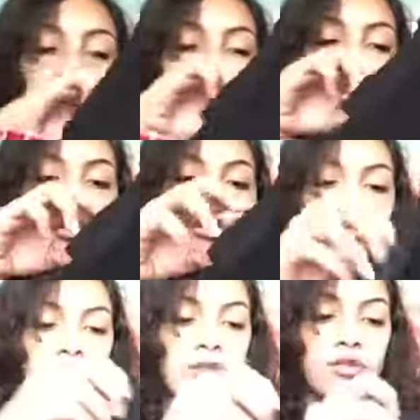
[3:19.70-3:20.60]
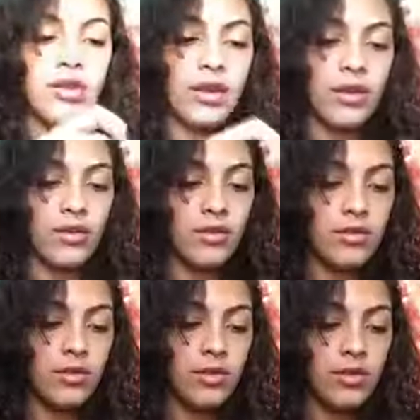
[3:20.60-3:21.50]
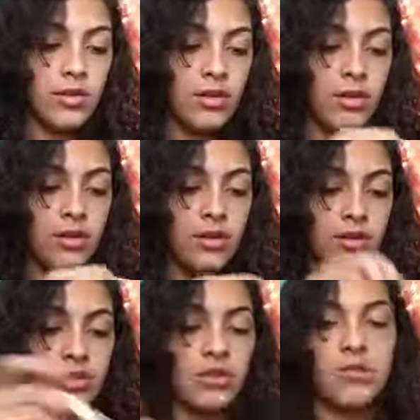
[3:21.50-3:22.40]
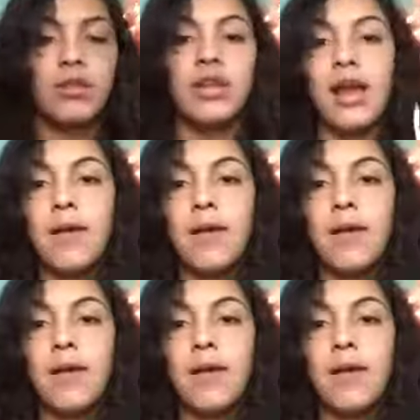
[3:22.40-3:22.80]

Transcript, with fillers: like drawstrings right here. So I'm really